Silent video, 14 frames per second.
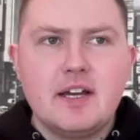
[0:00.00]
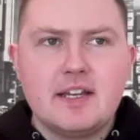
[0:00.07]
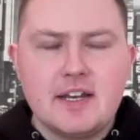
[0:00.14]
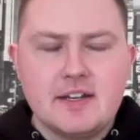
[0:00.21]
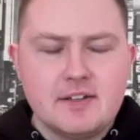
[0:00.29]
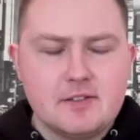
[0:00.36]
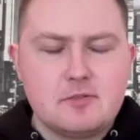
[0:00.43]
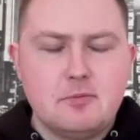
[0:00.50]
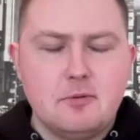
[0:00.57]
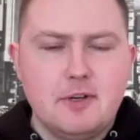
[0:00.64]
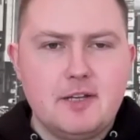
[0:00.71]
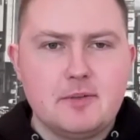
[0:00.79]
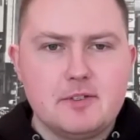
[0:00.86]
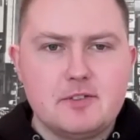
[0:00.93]
again, another
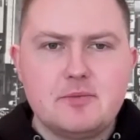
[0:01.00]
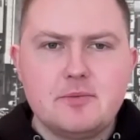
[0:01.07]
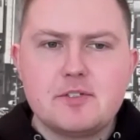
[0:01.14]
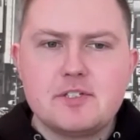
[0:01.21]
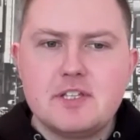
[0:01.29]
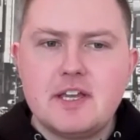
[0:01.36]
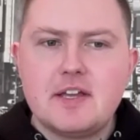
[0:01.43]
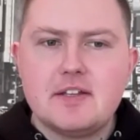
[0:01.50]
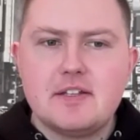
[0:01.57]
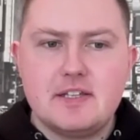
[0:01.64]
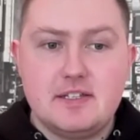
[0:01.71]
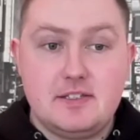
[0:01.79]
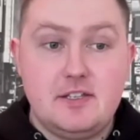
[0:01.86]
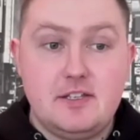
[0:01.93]
spoiler, but towards the end,
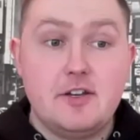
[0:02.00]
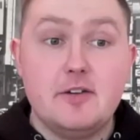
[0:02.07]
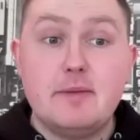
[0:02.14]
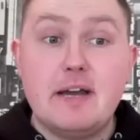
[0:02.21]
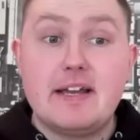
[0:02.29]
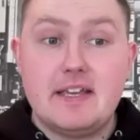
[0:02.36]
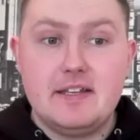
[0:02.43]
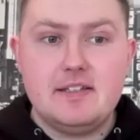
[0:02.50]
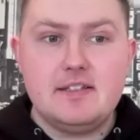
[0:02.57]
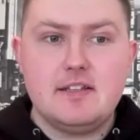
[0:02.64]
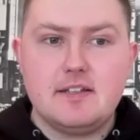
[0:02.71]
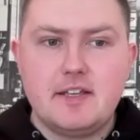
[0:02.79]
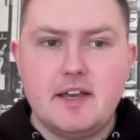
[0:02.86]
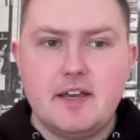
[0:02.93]
as you go back into
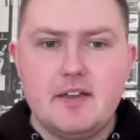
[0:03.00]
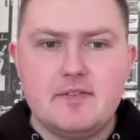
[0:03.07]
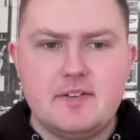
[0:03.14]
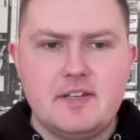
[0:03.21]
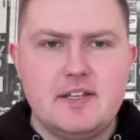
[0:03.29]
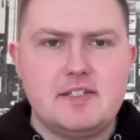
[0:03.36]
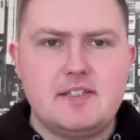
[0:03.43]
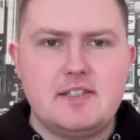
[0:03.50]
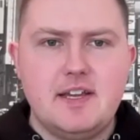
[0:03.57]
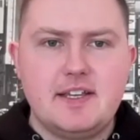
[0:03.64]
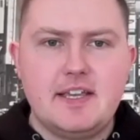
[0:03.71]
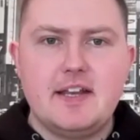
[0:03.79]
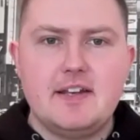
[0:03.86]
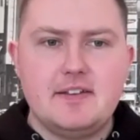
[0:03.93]
the cave, and there's
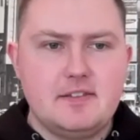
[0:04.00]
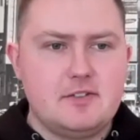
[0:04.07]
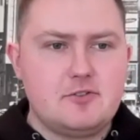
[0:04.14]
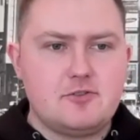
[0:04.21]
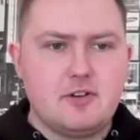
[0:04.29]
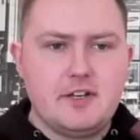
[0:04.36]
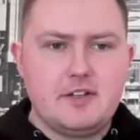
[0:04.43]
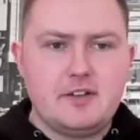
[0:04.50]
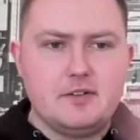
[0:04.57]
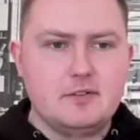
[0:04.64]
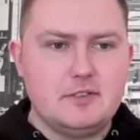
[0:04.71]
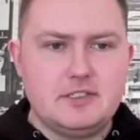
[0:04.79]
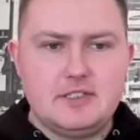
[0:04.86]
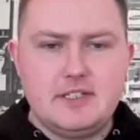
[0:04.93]
again the
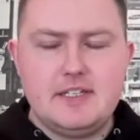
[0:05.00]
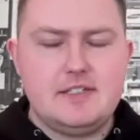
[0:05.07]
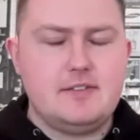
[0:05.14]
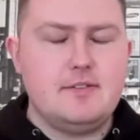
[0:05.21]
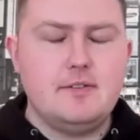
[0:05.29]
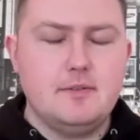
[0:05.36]
triangle is